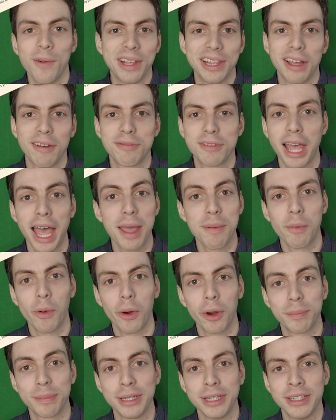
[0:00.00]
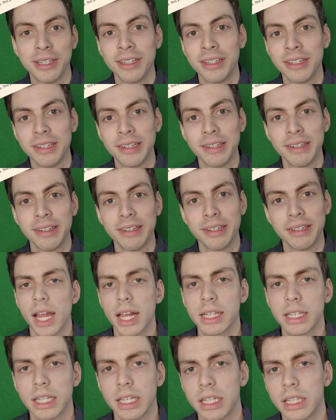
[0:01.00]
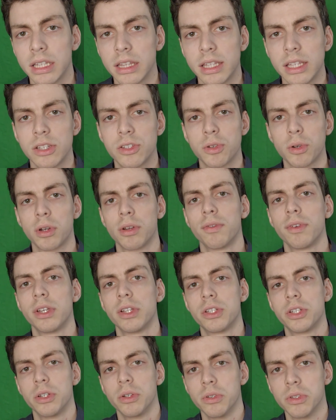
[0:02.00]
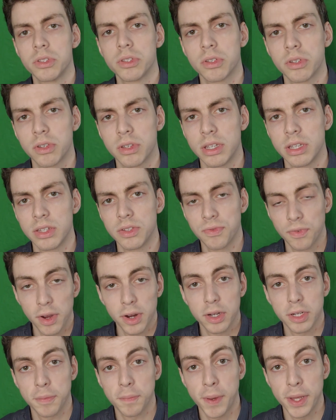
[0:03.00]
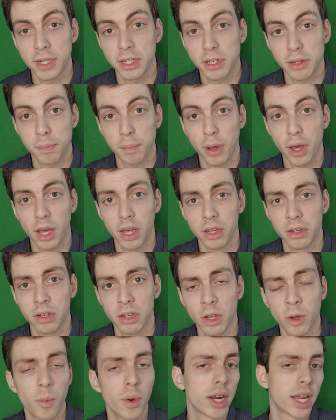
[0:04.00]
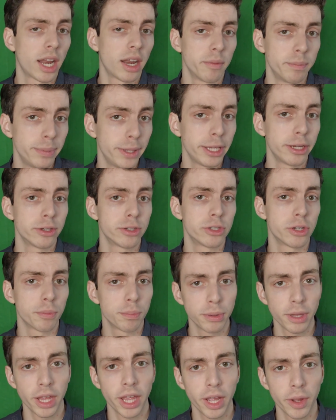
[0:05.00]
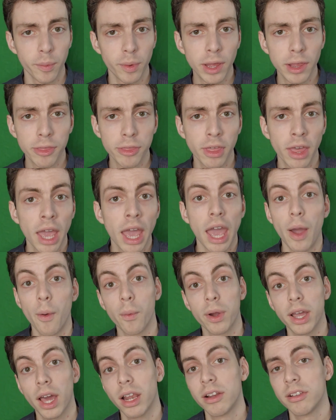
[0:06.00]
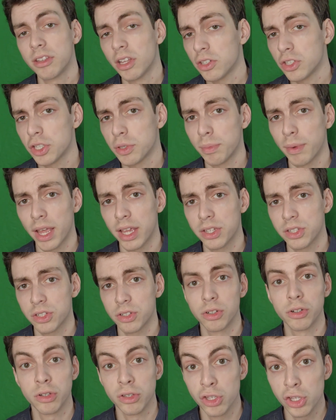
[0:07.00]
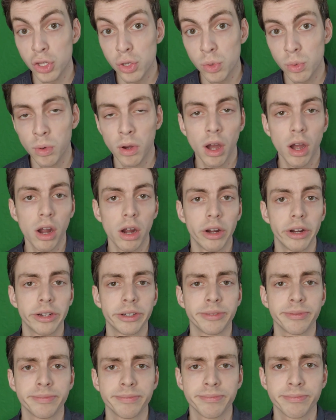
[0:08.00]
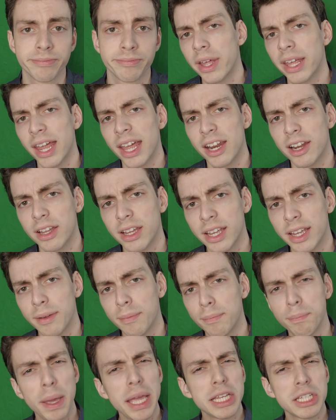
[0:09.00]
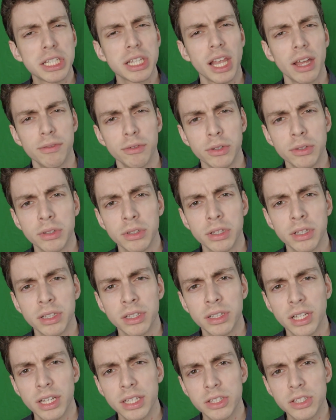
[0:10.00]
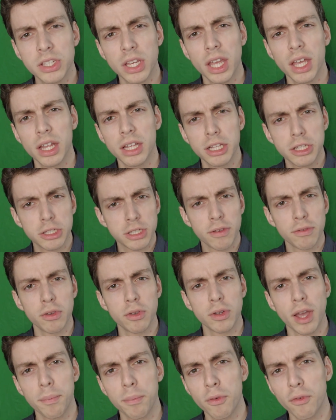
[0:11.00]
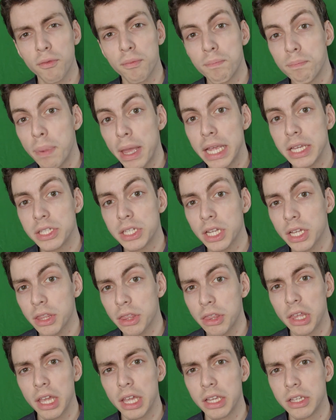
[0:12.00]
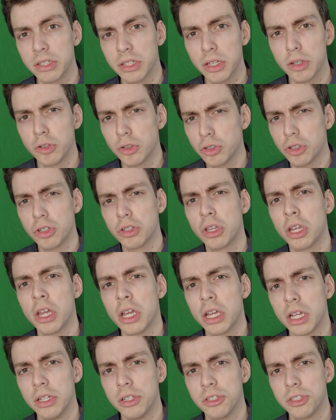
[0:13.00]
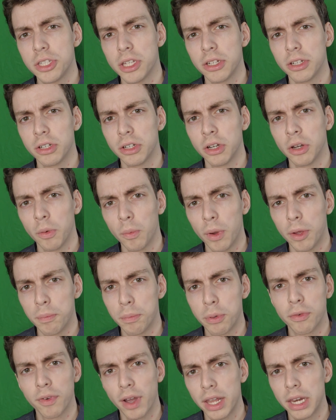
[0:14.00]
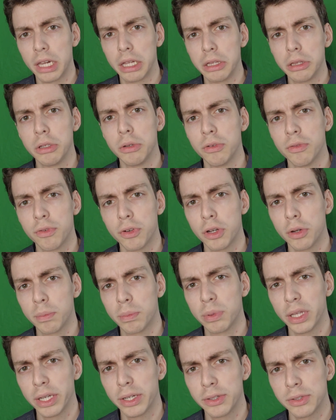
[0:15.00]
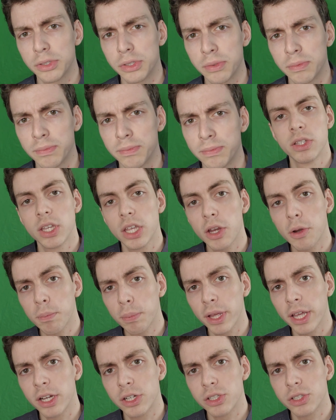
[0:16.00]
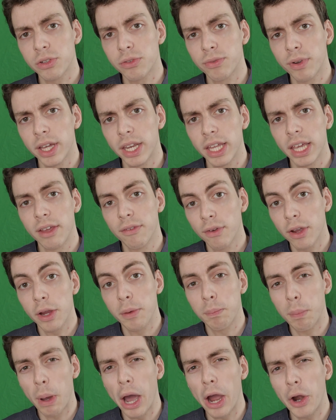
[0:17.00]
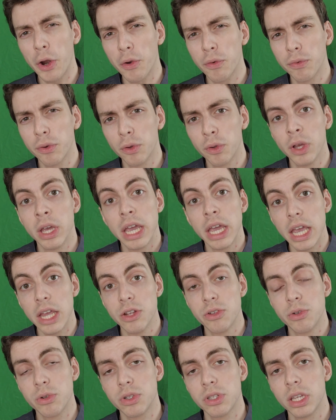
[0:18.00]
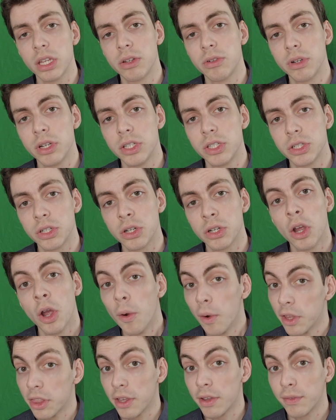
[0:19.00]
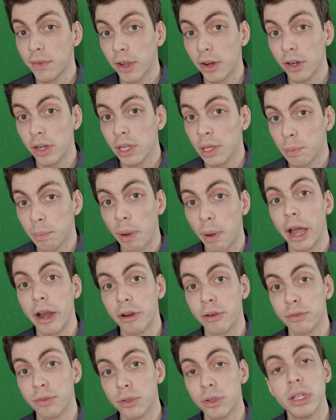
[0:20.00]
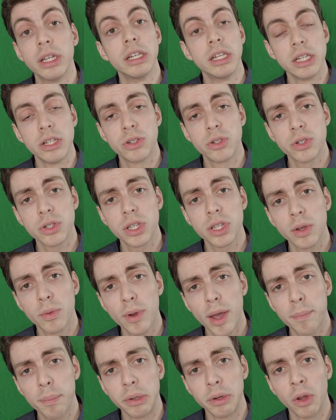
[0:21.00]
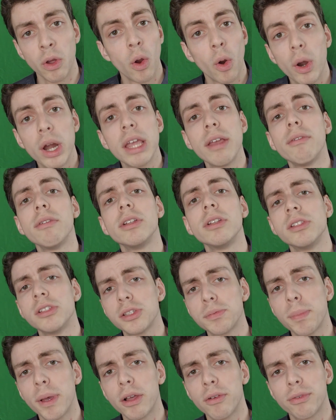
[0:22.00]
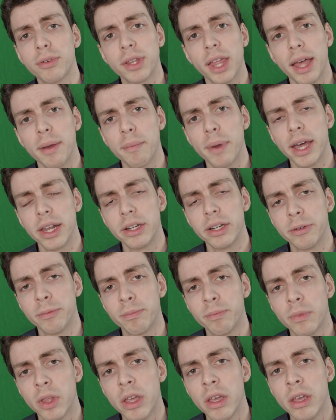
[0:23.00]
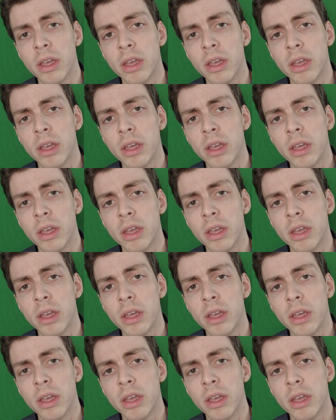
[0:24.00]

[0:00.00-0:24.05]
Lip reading: We love Time Orb. Tackling these sort of issues is very dependent upon what kind of players you're playing with and what kind of dungeon master you are. But at a base level, let's give you a couple of basic things that you should just consider when providing loot for your players. Say your players are fighting a very powerful, interesting creature with a very powerful and interesting weapon, or even spell for that matter.